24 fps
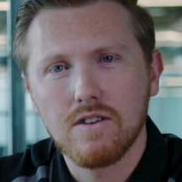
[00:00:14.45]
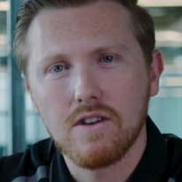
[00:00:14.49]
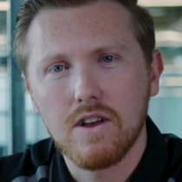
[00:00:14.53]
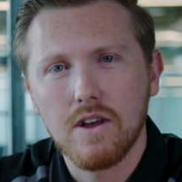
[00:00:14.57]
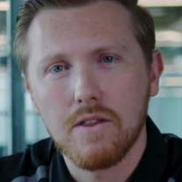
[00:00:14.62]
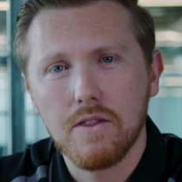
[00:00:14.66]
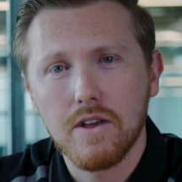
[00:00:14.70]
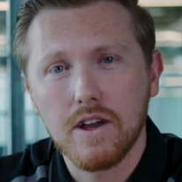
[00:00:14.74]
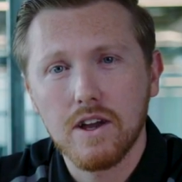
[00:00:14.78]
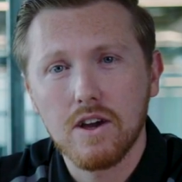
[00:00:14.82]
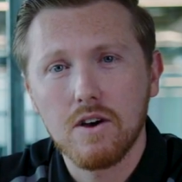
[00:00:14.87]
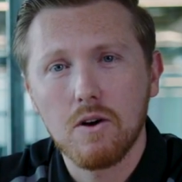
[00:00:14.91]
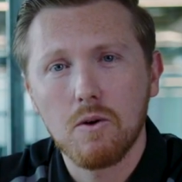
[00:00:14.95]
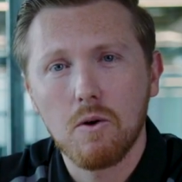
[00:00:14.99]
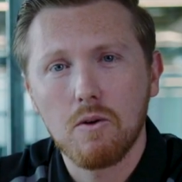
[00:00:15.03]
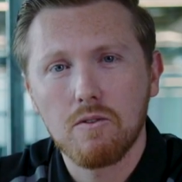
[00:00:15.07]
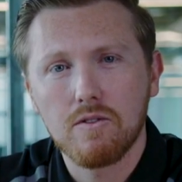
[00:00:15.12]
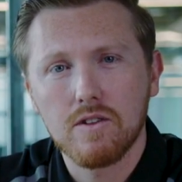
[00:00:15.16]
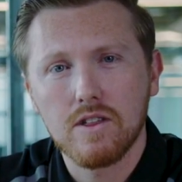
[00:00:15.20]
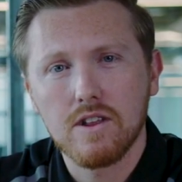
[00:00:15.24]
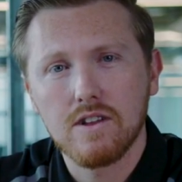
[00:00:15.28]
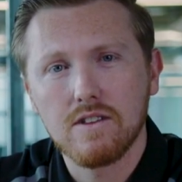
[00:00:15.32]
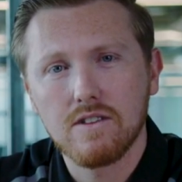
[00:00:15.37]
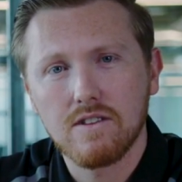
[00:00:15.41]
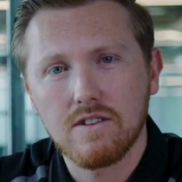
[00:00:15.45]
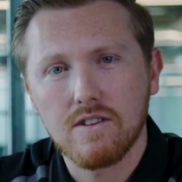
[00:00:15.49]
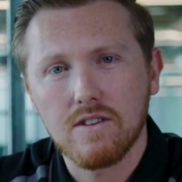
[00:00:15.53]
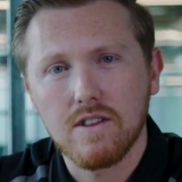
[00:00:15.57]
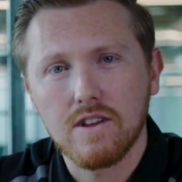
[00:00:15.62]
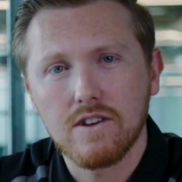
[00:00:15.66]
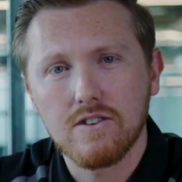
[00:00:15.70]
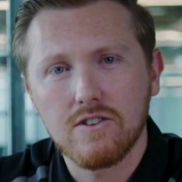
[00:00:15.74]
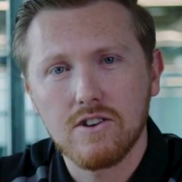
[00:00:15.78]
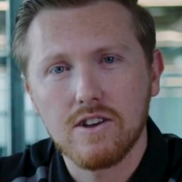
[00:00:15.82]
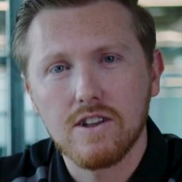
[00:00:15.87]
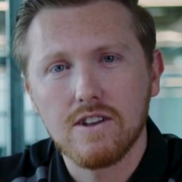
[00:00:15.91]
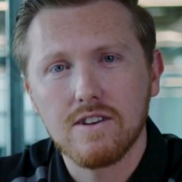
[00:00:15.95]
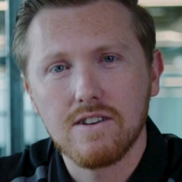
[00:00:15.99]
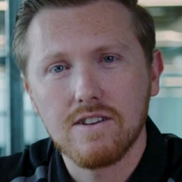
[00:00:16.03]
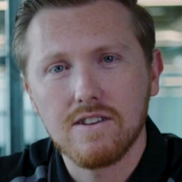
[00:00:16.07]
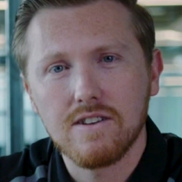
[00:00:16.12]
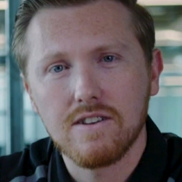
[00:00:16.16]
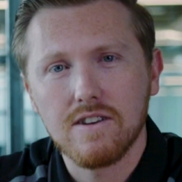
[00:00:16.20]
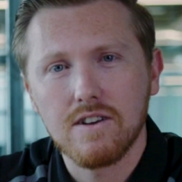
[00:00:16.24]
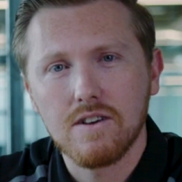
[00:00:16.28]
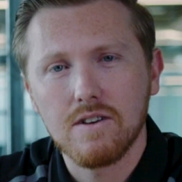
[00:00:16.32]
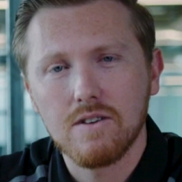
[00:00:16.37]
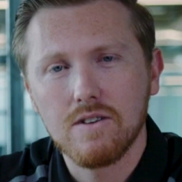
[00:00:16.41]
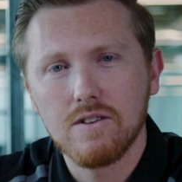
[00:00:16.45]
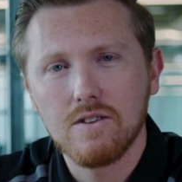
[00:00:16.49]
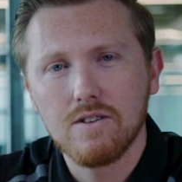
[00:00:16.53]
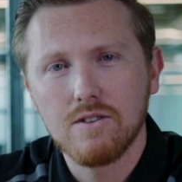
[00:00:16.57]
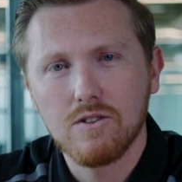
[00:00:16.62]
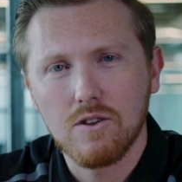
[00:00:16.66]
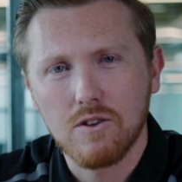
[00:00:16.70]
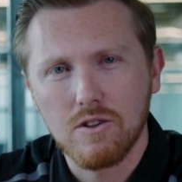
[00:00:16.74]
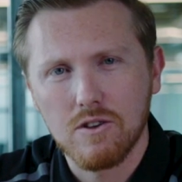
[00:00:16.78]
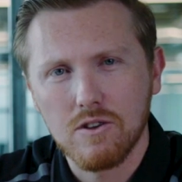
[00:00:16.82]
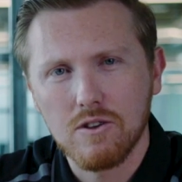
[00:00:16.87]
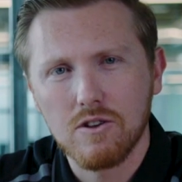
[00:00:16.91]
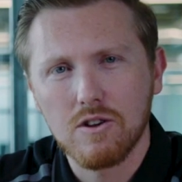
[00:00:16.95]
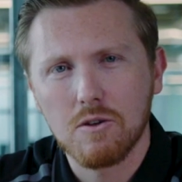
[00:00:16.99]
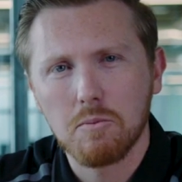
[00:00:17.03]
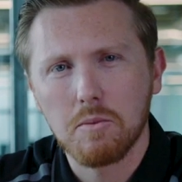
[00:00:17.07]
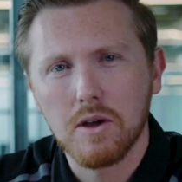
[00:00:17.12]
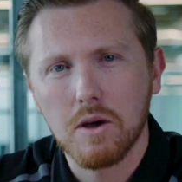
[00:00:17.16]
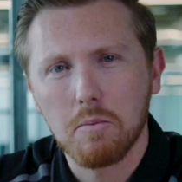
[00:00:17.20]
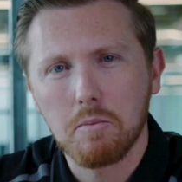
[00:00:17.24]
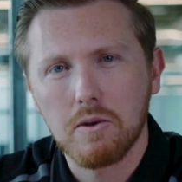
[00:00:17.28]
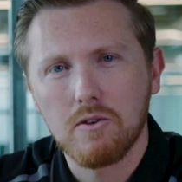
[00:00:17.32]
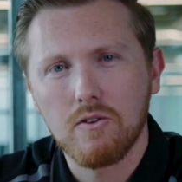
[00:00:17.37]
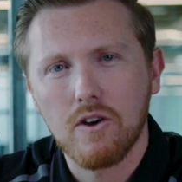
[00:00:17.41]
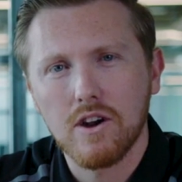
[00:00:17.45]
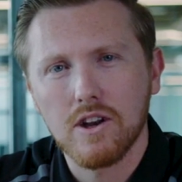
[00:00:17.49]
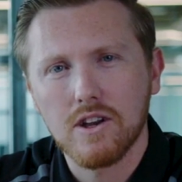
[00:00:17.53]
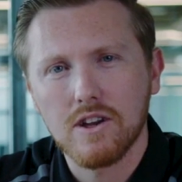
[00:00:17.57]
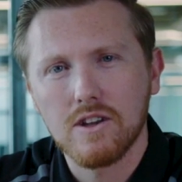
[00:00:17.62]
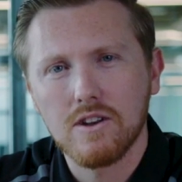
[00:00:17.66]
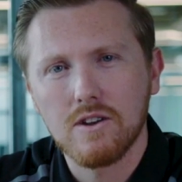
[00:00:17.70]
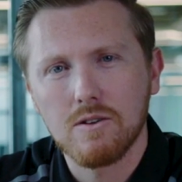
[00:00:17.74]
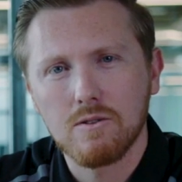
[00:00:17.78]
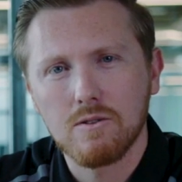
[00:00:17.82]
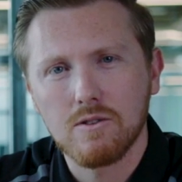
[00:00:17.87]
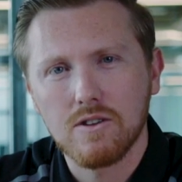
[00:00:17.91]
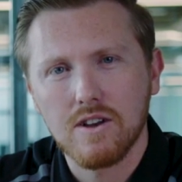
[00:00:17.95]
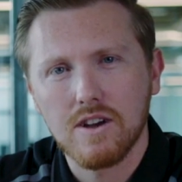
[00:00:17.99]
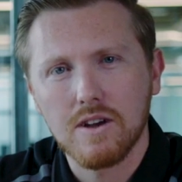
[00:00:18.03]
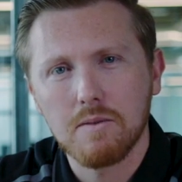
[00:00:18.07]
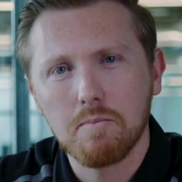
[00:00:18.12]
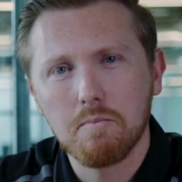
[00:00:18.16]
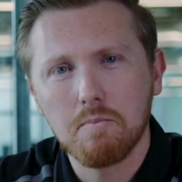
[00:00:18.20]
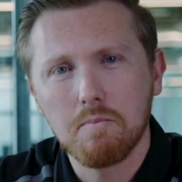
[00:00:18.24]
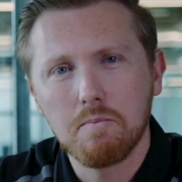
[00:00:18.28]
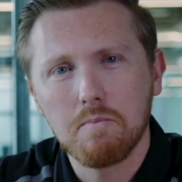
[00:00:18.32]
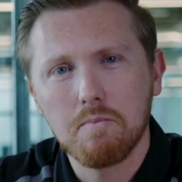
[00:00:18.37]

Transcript: and then go over the installation in detail so that you can be up and running in no time.